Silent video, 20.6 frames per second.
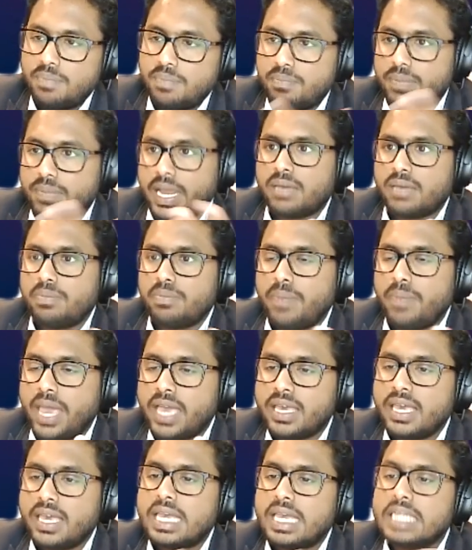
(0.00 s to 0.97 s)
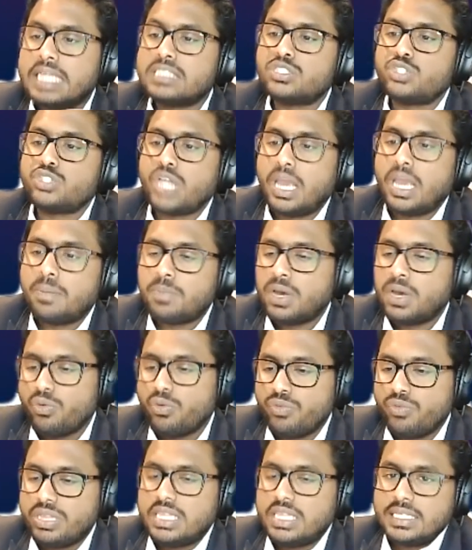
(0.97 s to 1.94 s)
like making its shape
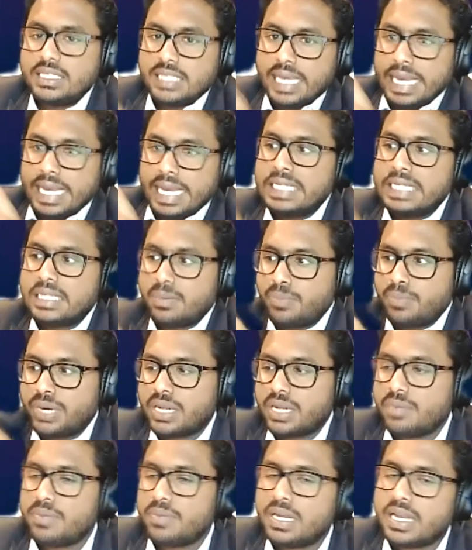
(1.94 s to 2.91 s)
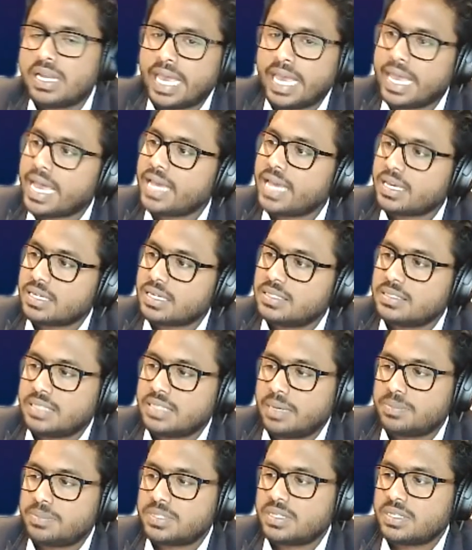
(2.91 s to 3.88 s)
with these interpretable AI
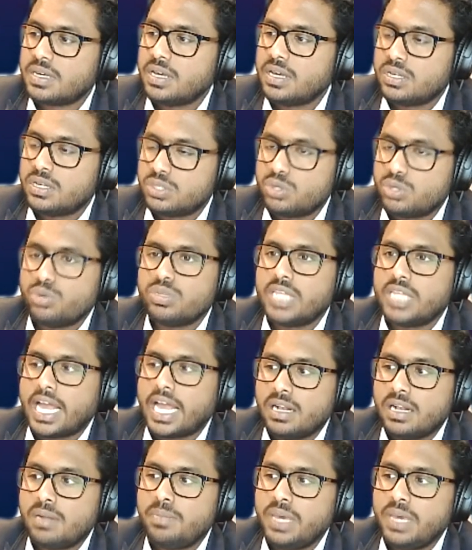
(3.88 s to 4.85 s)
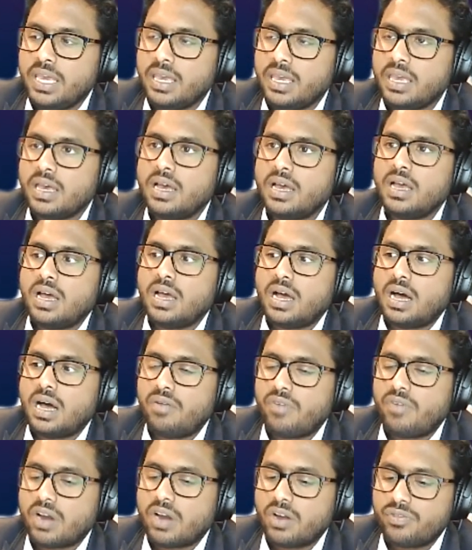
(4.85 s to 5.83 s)
concepts. So that will be
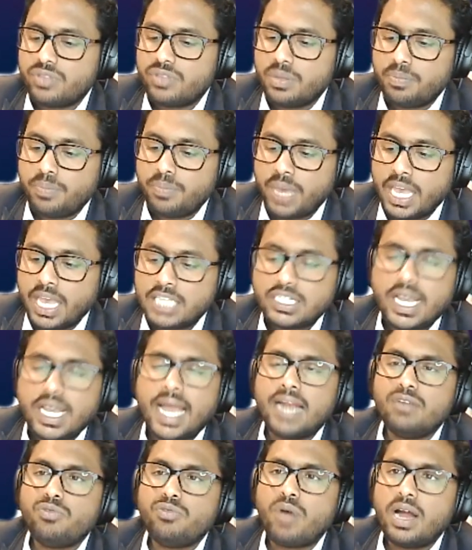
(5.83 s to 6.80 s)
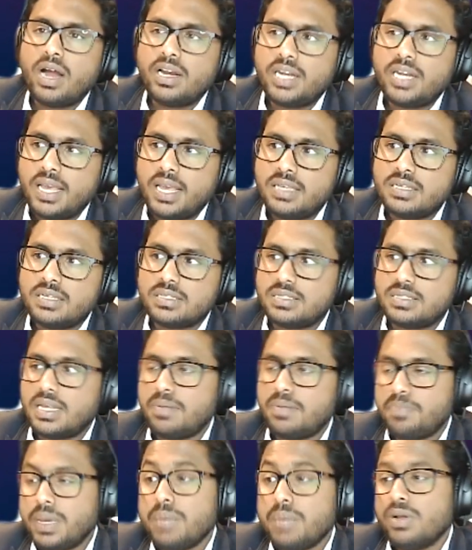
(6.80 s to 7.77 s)
one of the major advantages
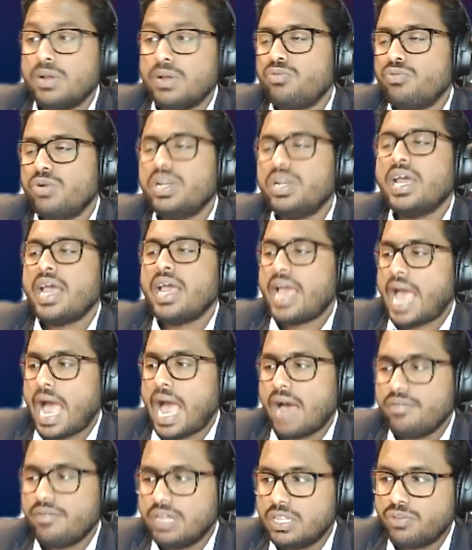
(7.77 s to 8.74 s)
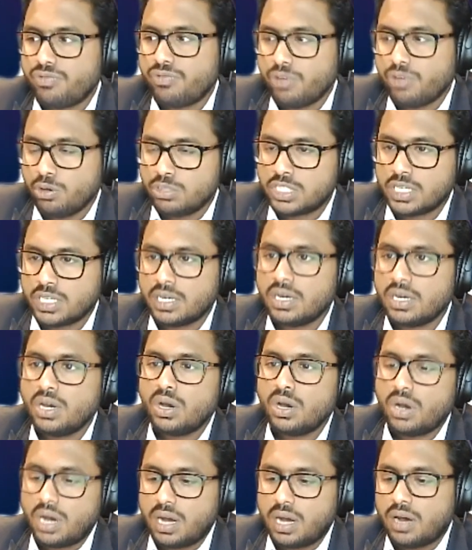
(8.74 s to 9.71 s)
that people would have in the future
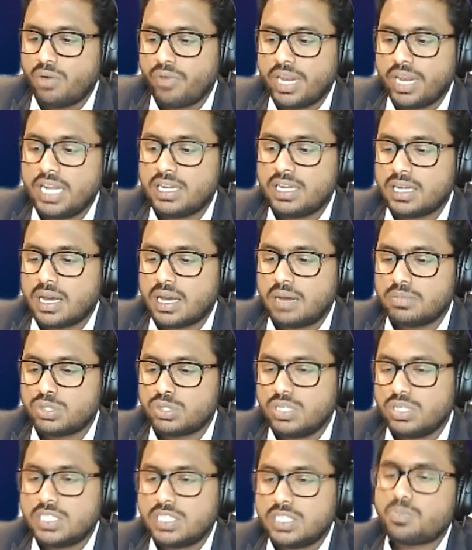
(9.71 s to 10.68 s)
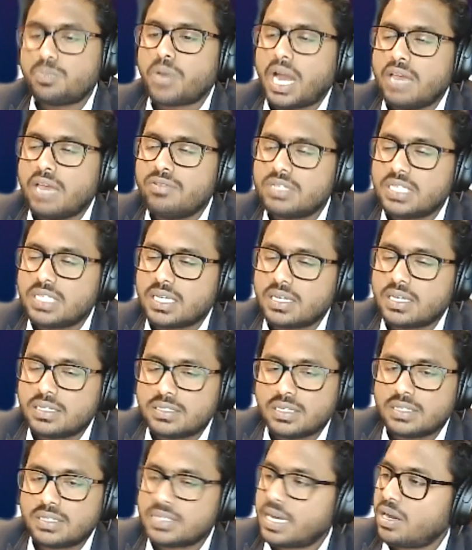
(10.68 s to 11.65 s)
when it comes to these privacy
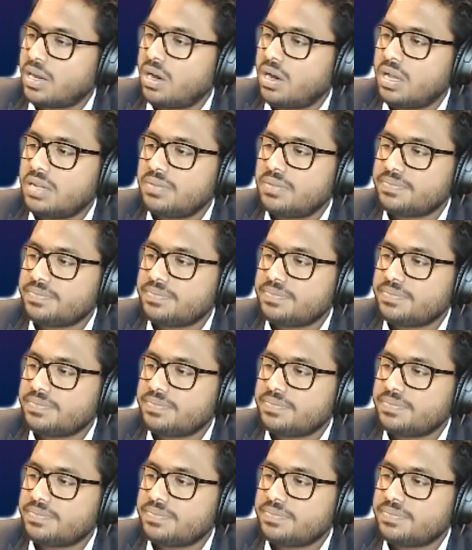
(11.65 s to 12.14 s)
concerns and all.